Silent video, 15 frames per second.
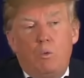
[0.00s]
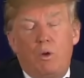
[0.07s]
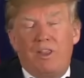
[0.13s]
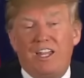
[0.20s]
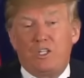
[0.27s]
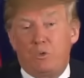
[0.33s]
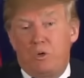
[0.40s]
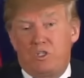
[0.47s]
Well,
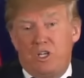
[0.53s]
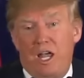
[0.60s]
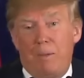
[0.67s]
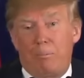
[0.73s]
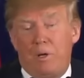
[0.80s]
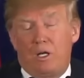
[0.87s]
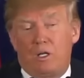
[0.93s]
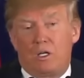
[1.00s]
that's what's
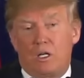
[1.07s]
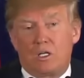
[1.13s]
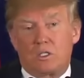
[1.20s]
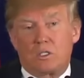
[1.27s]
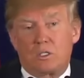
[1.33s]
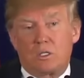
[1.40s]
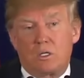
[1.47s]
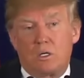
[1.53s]
happening to
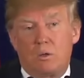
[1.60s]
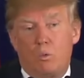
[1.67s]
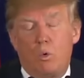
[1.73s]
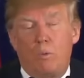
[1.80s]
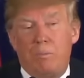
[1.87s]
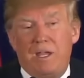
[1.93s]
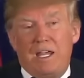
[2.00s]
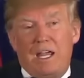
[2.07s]
us.
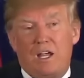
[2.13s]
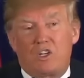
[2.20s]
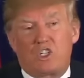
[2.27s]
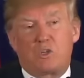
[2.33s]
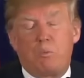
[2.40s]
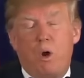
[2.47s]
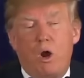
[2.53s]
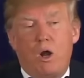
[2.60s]
We're being
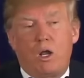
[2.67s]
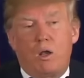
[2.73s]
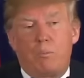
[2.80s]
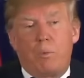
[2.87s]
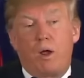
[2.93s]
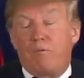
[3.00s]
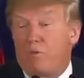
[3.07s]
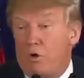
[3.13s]

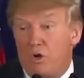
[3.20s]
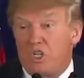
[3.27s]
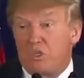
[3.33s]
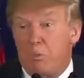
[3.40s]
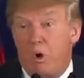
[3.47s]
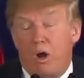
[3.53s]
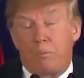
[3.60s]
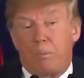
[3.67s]
outsmarted by very
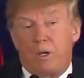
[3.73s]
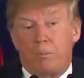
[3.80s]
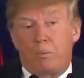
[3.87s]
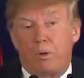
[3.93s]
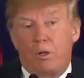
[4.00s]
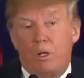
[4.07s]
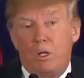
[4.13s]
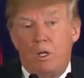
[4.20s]
smart
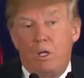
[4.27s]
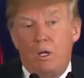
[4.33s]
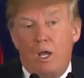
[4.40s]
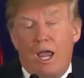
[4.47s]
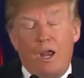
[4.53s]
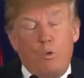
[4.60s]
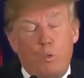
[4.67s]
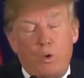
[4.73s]
people,
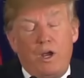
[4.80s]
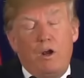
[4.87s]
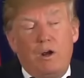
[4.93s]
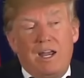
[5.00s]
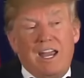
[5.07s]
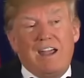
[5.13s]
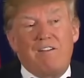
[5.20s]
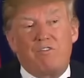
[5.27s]
and we
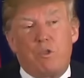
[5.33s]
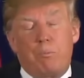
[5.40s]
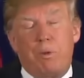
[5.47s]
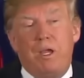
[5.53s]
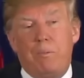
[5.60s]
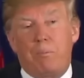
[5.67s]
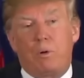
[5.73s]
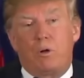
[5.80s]
don't have the
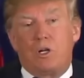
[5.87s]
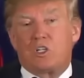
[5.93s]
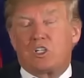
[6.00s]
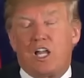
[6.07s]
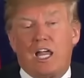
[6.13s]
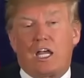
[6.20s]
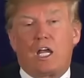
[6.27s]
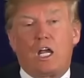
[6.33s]
people.
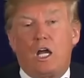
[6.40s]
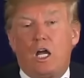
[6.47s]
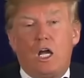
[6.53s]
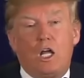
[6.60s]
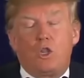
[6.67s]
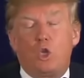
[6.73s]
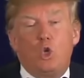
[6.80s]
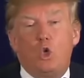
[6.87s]
It's like
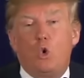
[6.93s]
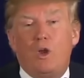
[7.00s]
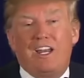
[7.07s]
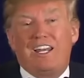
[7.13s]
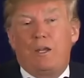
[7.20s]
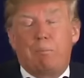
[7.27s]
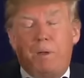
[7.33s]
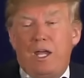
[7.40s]
uh, the New
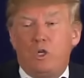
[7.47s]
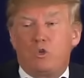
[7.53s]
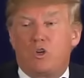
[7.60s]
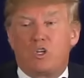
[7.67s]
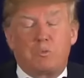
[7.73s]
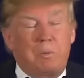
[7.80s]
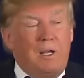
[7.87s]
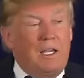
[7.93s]
England
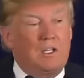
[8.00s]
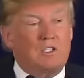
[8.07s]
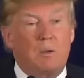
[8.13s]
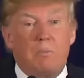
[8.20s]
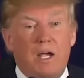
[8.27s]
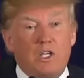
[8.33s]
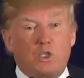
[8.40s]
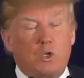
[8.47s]
Patriots playing
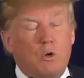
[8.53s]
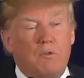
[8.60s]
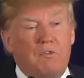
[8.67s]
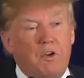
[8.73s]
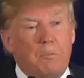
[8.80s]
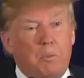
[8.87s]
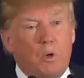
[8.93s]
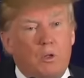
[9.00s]
some high school
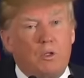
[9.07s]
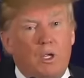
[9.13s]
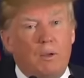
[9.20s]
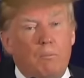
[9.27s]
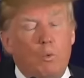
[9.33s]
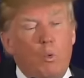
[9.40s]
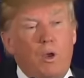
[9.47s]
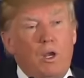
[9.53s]
football
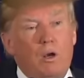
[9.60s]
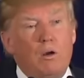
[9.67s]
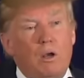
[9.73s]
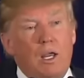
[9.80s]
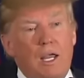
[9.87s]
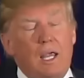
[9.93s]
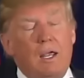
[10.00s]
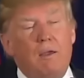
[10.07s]
team. We
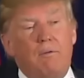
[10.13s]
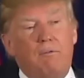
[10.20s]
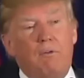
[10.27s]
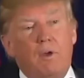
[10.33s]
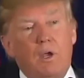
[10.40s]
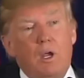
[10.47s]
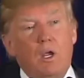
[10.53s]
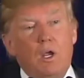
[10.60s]
don't
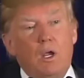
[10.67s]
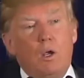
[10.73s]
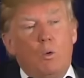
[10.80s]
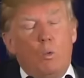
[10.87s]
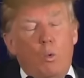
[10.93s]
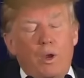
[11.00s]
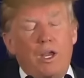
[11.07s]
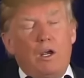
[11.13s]
have,
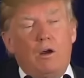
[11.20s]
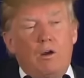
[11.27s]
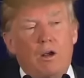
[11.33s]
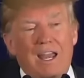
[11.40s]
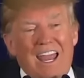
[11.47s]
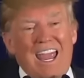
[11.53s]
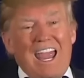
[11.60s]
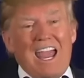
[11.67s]
we
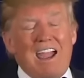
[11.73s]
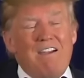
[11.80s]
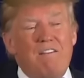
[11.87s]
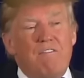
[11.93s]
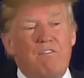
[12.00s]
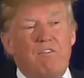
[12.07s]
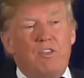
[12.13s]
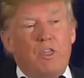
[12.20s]
don't
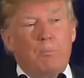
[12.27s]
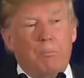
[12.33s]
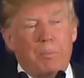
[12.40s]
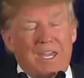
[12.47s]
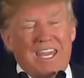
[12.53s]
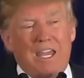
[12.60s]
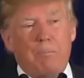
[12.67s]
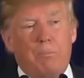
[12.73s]
have the
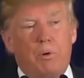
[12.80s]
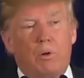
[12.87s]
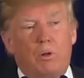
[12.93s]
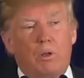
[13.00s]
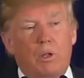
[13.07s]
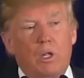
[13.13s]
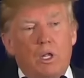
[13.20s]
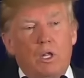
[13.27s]

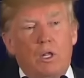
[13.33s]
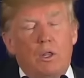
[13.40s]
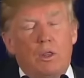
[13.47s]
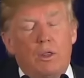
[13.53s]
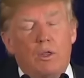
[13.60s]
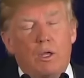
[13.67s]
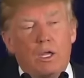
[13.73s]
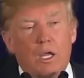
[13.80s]
people
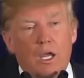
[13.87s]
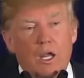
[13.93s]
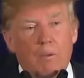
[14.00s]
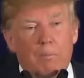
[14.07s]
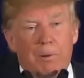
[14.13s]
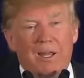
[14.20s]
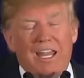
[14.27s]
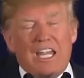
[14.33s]

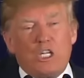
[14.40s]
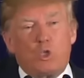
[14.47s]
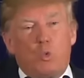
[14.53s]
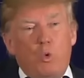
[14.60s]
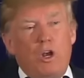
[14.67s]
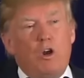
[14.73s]
in place.